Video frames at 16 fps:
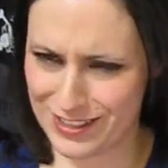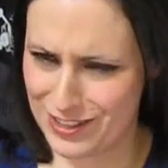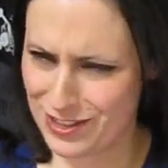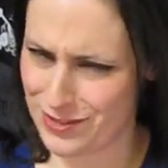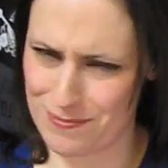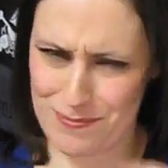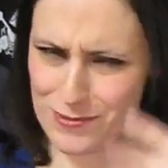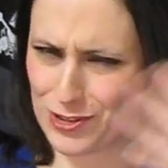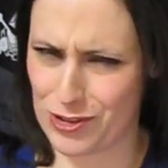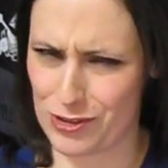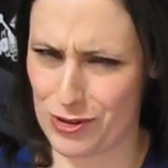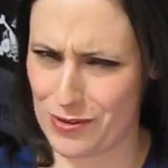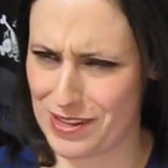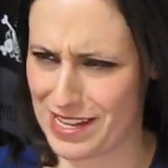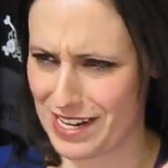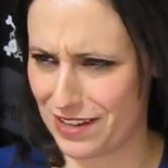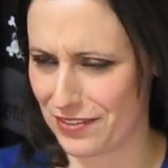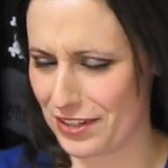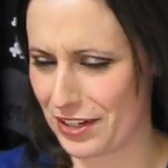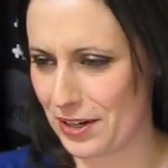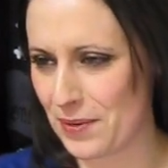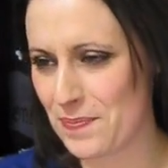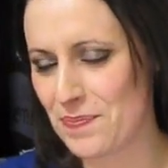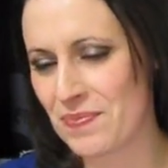I'll just, just throwing that out
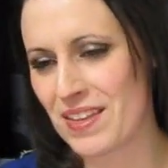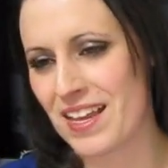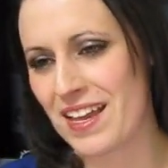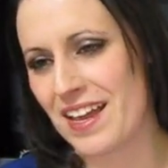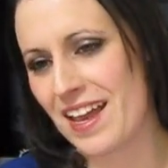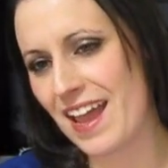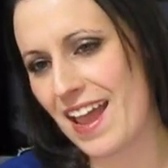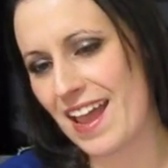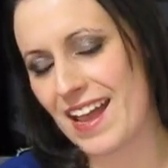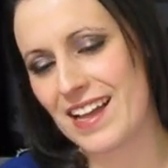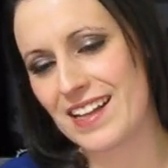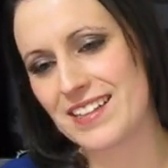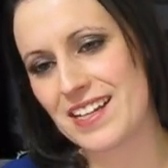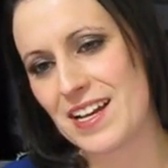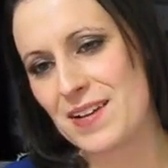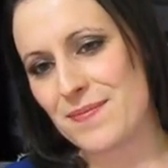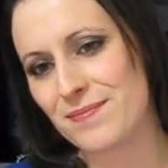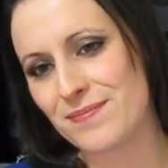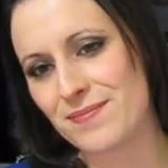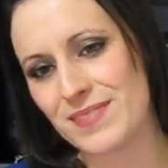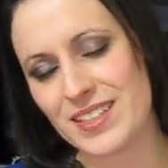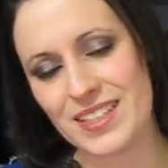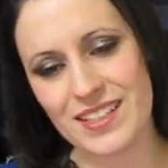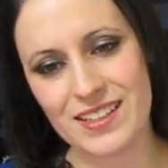there. And um,
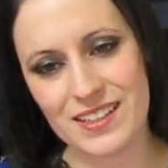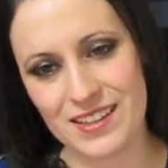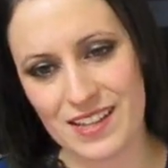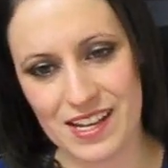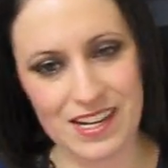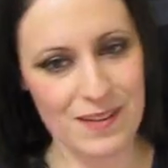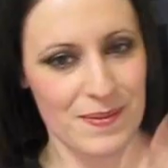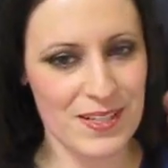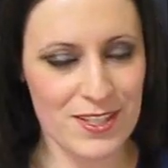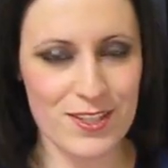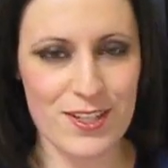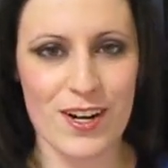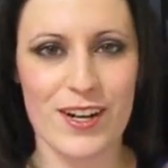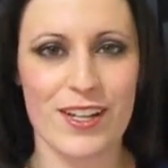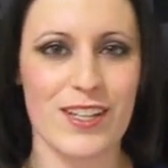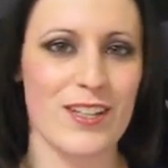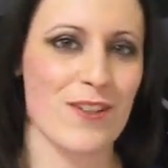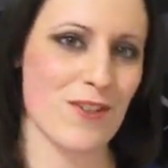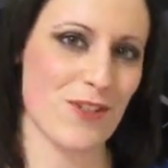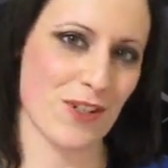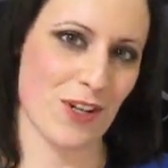then I'll be starting a new